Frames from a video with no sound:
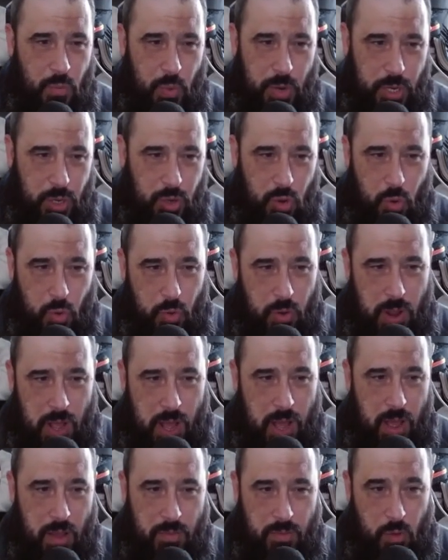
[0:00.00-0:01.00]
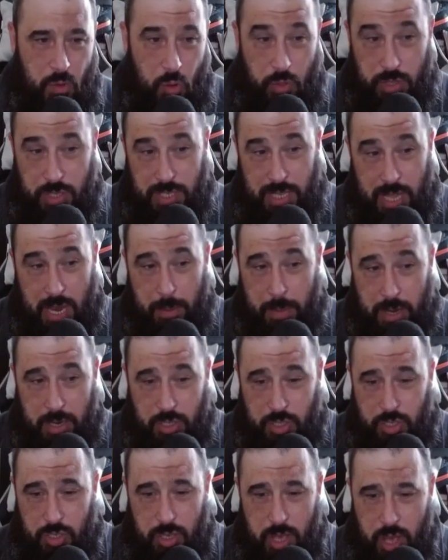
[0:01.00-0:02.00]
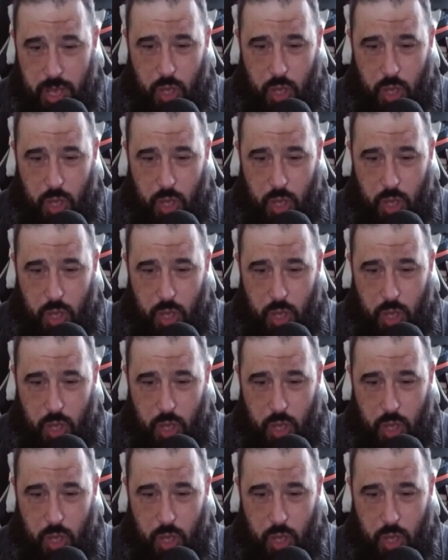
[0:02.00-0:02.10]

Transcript: we don't have, or the Salamanders